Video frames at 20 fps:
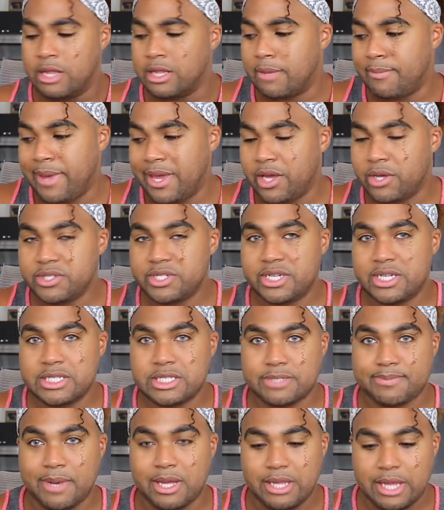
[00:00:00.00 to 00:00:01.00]
The mango didn't
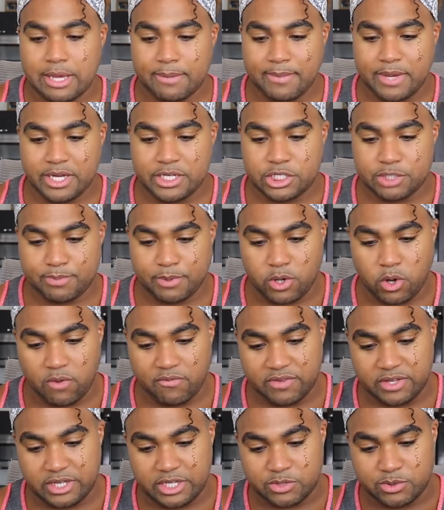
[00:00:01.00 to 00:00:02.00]
smell like much, but
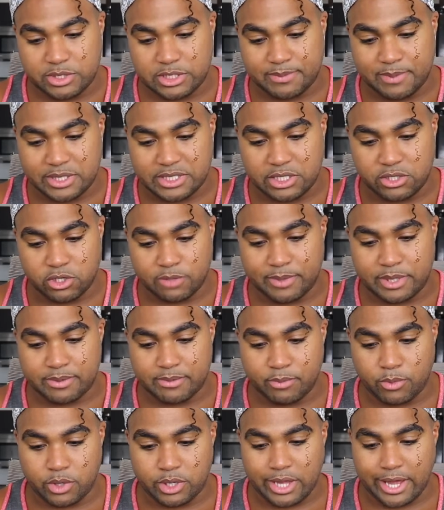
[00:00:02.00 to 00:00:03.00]
hopefully this one smells a little
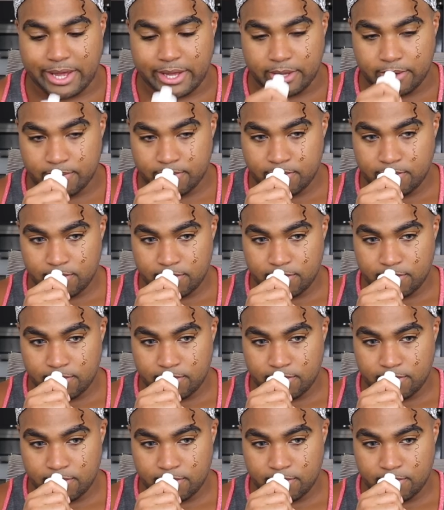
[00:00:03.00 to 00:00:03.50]
bit more like